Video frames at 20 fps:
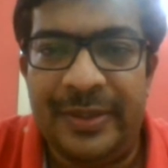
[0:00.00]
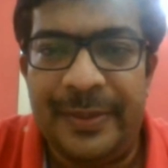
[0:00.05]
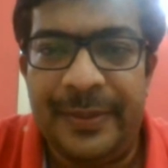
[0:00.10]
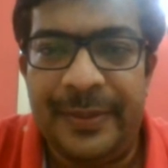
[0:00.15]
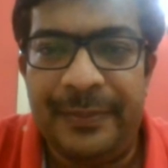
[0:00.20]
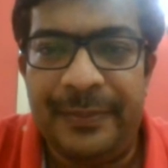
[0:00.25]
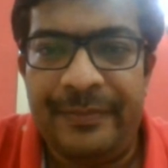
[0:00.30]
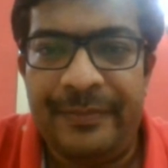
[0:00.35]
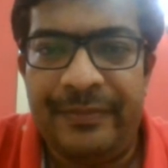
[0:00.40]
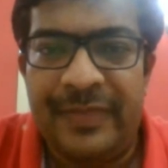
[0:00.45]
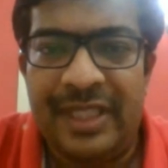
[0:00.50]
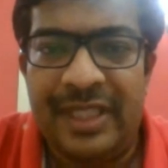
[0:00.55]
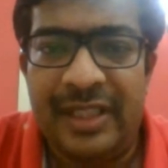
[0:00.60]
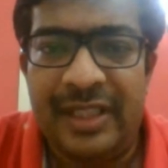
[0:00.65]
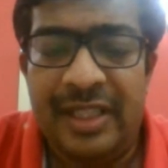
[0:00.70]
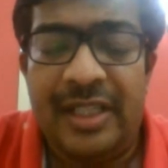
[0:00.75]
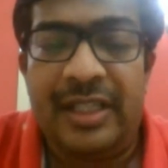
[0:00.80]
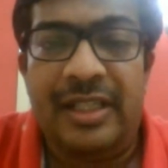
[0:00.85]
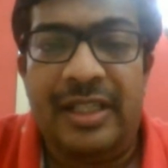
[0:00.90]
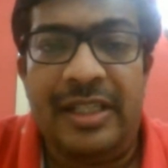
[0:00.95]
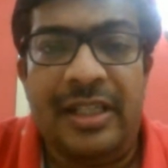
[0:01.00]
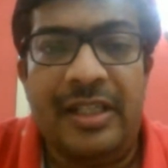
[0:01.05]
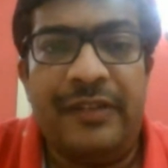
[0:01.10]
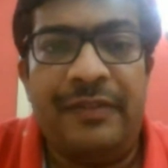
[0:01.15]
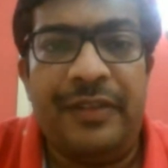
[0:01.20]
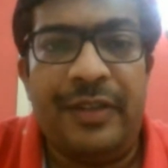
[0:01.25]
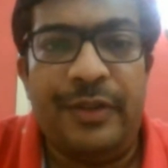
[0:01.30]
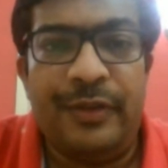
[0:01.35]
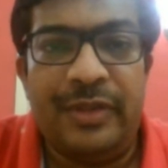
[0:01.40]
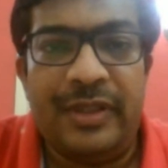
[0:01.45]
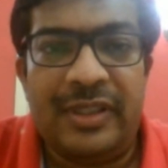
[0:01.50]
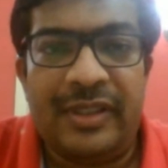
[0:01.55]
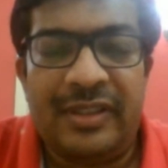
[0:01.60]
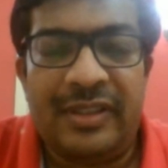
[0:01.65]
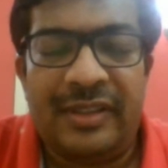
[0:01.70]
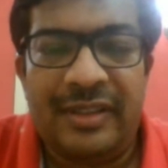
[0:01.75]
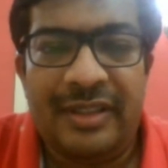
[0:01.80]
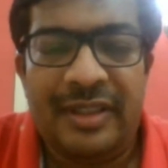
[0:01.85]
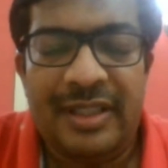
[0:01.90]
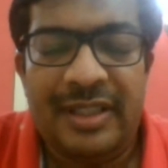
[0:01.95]
Dear viewers, Dr.
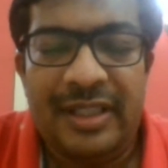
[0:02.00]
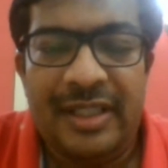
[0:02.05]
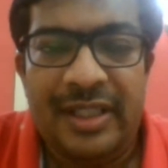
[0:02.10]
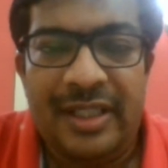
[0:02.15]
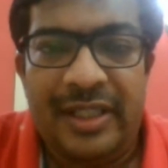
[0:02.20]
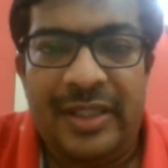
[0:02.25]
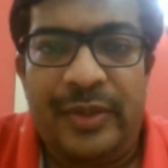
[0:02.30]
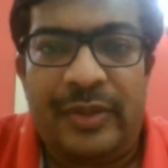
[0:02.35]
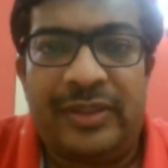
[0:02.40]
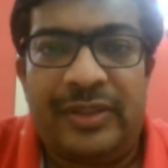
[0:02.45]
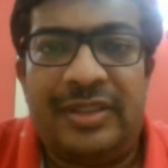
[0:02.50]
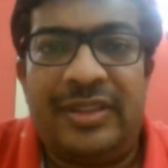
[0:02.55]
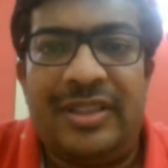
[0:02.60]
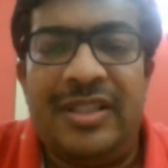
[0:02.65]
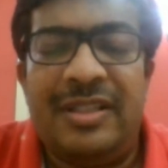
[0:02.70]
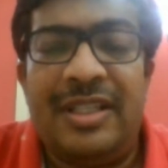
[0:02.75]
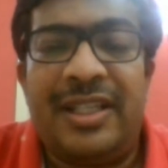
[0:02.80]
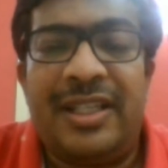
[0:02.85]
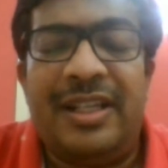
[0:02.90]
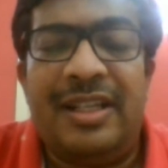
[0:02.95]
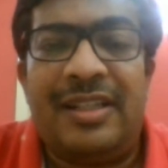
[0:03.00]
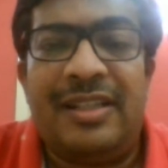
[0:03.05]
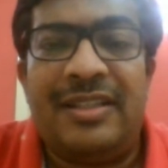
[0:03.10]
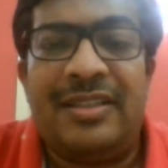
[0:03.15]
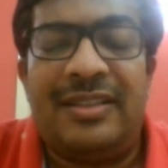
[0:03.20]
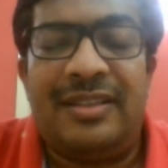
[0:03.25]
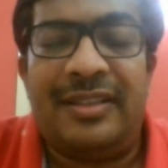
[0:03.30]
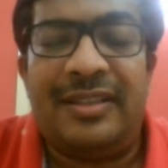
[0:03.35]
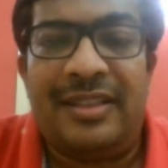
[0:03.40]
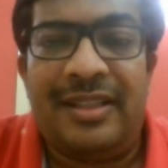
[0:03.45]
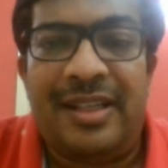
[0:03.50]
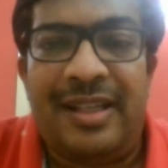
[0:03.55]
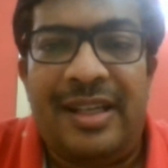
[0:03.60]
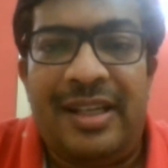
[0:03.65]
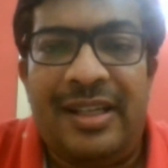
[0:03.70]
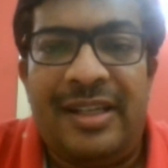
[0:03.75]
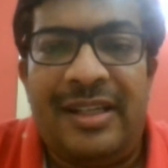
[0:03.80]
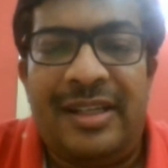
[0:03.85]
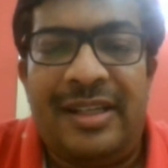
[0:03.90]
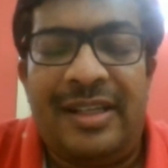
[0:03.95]
Sanjay Kalra, sir, has
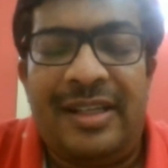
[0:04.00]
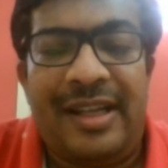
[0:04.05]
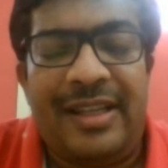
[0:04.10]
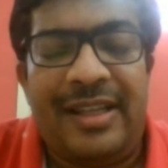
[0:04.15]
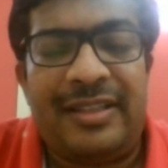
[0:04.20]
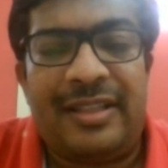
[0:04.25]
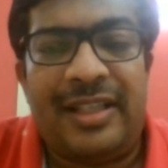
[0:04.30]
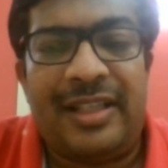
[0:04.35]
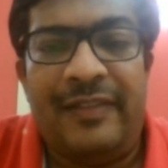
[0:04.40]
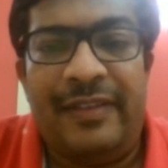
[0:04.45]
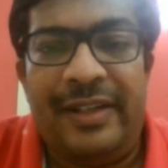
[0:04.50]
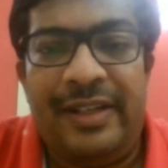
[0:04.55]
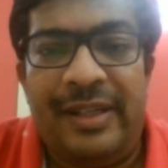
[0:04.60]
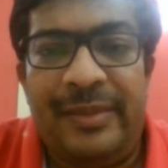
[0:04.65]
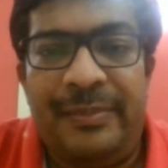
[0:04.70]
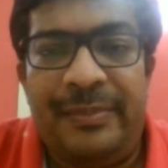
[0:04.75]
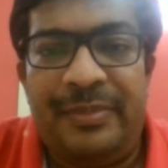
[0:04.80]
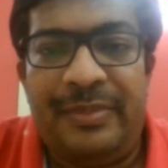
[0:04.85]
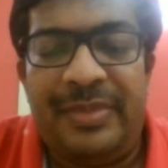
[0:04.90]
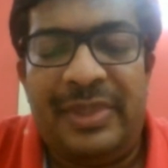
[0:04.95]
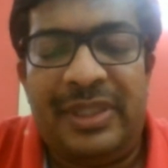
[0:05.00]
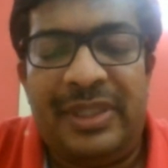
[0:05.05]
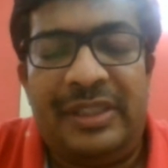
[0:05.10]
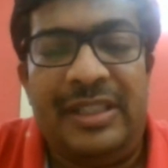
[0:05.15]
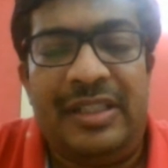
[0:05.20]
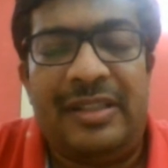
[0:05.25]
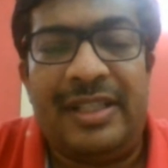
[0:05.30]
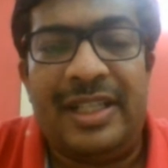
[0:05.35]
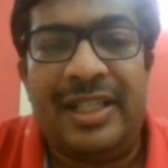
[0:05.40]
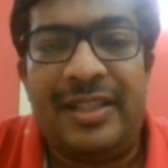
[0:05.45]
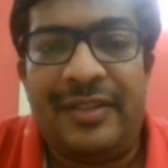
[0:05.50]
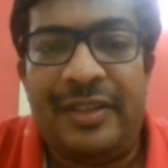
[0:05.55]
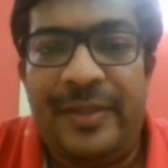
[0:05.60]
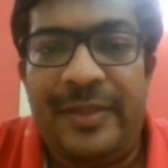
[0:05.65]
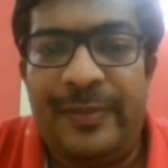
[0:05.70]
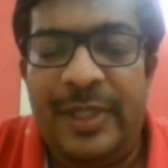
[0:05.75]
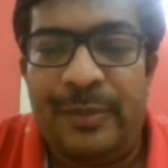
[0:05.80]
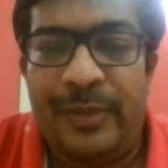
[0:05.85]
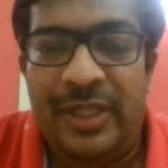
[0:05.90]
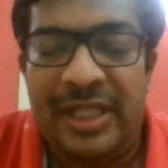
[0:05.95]
covered up the drug treatment
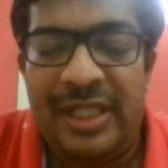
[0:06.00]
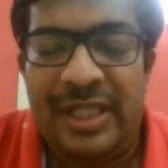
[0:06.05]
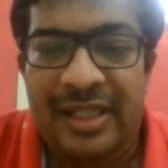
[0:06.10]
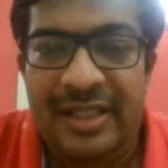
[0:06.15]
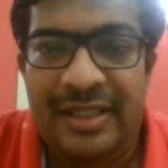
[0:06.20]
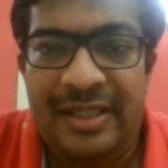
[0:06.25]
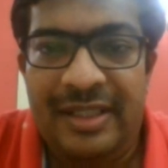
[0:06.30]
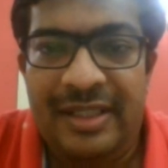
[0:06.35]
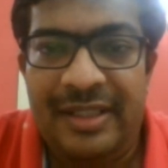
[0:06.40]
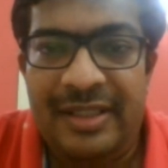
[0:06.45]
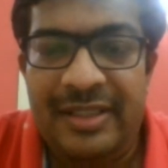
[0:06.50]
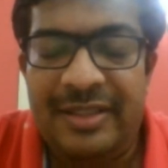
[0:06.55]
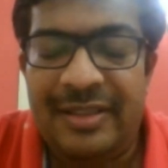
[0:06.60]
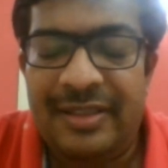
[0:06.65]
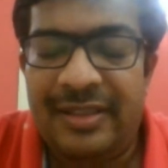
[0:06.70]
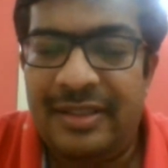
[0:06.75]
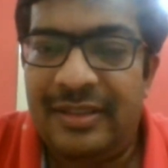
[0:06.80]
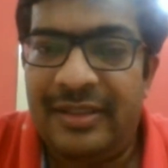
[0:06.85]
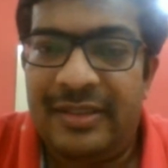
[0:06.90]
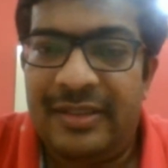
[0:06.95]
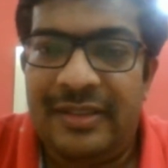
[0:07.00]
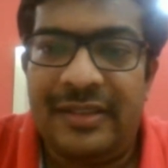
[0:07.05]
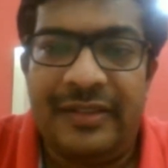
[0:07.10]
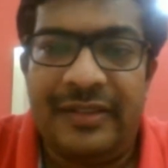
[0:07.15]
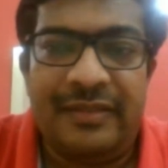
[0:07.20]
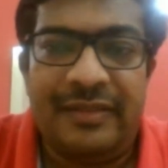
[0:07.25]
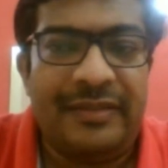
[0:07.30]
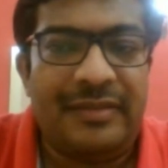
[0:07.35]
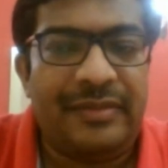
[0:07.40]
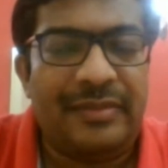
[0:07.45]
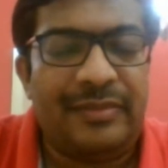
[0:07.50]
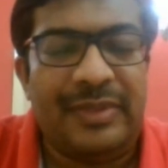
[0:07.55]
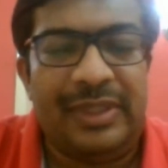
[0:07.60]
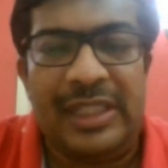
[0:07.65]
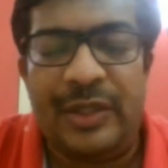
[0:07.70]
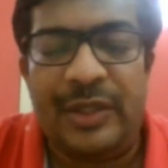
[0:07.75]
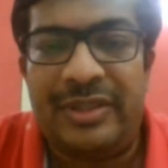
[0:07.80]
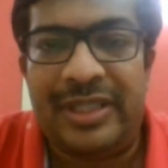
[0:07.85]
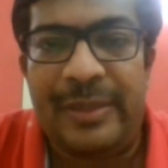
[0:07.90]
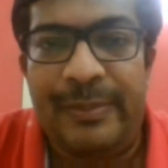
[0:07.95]
modalities, whether you say
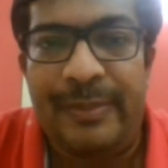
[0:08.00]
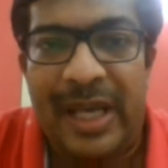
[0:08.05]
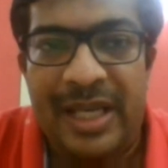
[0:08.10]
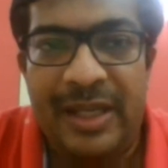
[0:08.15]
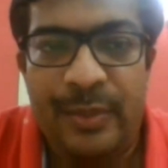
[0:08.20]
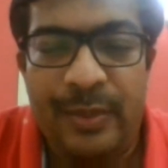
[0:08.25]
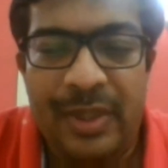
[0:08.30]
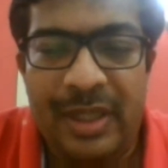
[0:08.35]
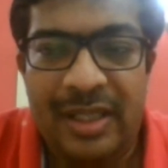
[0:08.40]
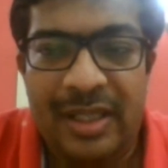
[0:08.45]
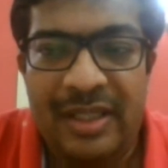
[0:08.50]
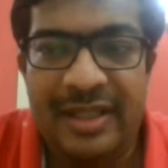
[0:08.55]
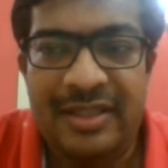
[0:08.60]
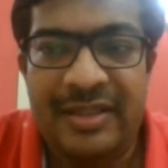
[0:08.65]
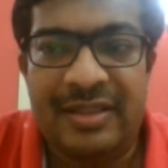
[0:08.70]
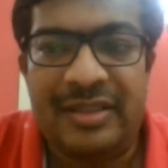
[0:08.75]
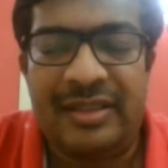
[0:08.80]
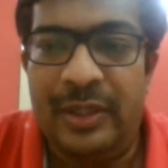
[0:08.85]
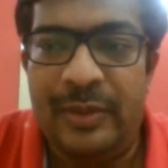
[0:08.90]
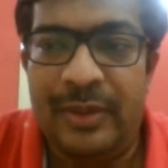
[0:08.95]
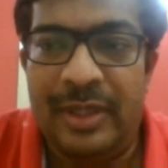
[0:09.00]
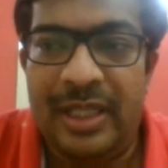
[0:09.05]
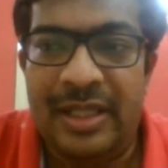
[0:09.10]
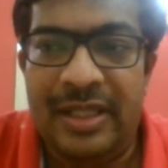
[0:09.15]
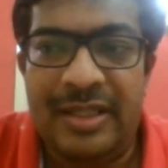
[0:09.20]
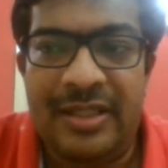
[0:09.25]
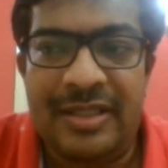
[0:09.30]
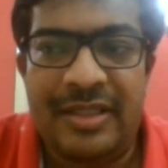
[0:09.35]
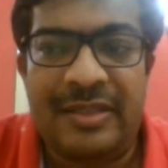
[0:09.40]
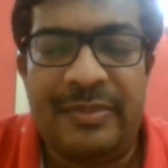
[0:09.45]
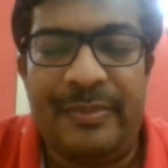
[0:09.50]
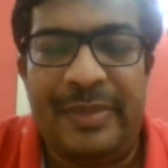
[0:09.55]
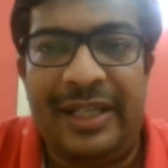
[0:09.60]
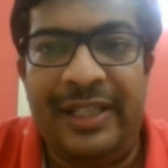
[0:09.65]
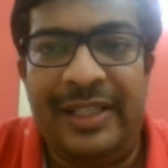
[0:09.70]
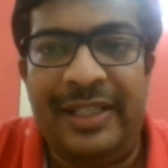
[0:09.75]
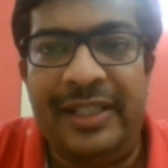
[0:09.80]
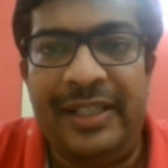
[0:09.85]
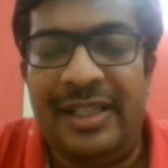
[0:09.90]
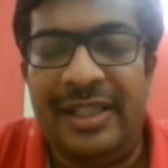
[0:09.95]
bicarbonates, sulfonylureas,
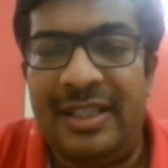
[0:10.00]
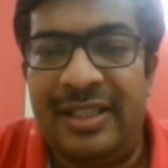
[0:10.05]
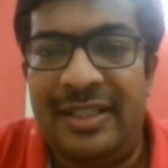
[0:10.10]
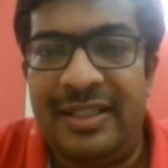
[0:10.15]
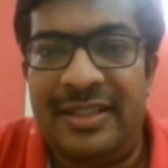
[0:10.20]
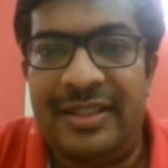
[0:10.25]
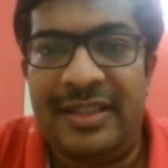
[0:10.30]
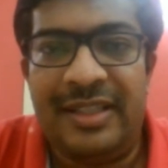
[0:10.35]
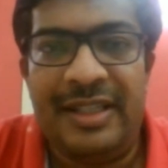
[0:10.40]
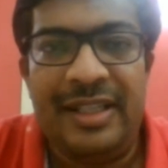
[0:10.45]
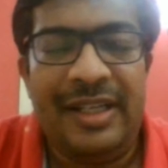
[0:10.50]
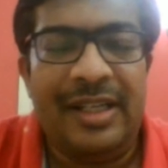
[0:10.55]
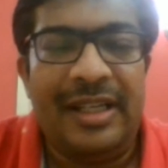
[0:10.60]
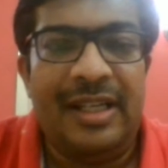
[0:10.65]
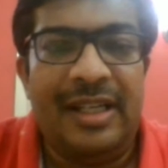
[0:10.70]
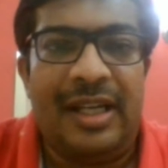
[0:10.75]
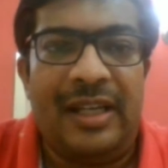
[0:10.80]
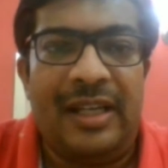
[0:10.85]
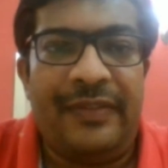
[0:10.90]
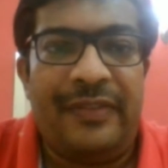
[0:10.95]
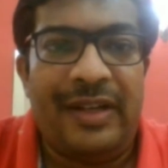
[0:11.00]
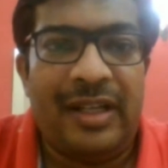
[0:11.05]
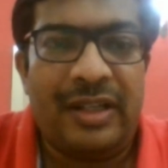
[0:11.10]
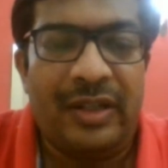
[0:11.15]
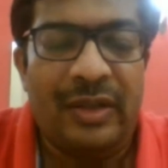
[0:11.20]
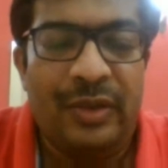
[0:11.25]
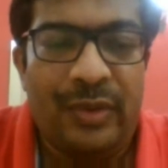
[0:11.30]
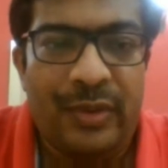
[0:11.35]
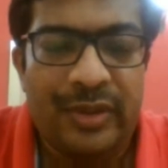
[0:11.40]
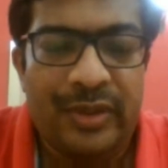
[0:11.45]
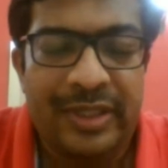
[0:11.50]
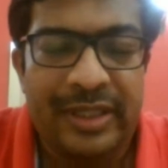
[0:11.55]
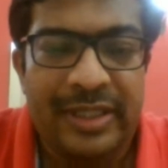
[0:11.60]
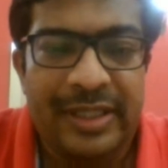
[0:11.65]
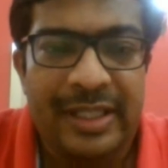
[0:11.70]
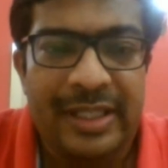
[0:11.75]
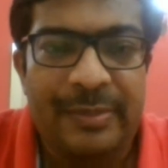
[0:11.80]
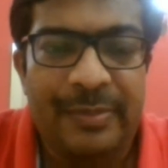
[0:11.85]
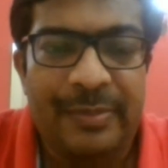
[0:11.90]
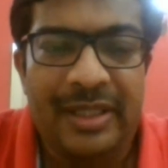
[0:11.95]
meglitinides, alpha-glucosidase
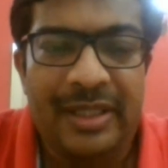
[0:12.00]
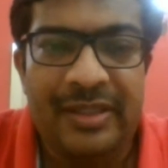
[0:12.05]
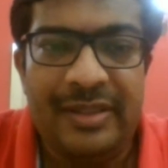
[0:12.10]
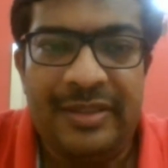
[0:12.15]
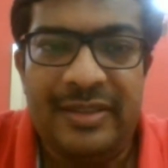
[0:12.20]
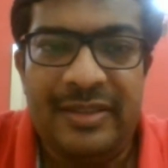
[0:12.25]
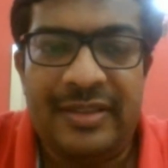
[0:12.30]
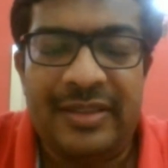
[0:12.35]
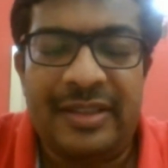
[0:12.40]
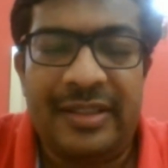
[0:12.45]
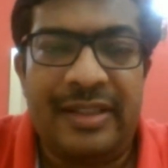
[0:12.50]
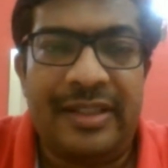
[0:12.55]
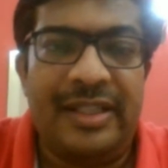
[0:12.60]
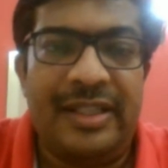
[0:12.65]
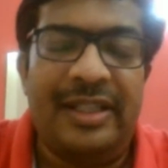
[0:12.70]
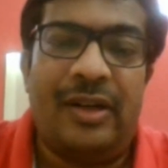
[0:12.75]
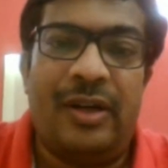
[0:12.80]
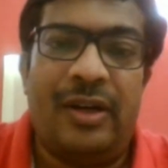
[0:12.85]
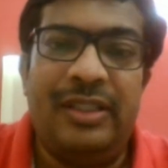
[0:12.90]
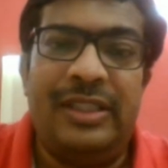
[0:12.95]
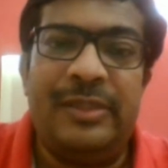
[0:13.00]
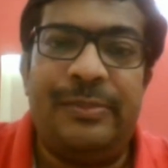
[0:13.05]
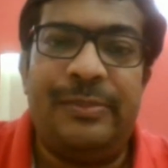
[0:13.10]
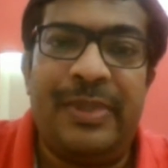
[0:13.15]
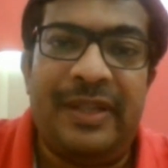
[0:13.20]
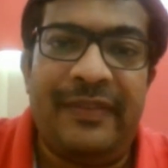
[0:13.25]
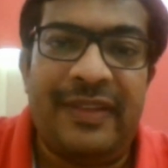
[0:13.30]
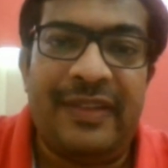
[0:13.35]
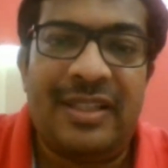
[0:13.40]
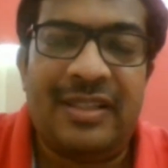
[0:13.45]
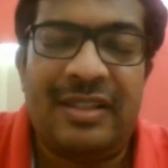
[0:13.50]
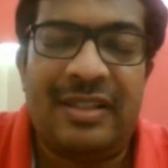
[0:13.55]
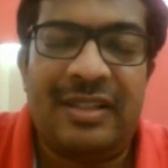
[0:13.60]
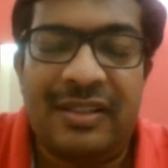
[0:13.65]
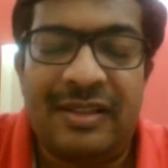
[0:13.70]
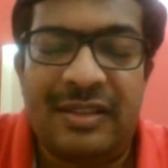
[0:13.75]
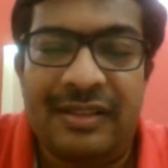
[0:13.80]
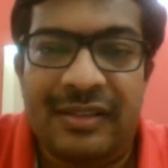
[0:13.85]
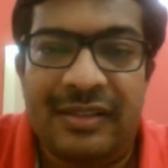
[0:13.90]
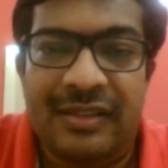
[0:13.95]
inhibitors in all the previous
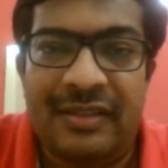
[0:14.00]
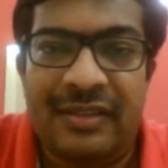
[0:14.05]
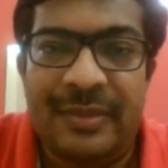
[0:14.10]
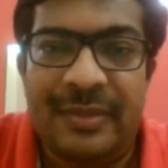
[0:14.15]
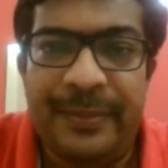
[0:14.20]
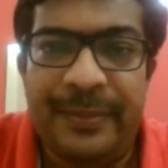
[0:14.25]
sessions.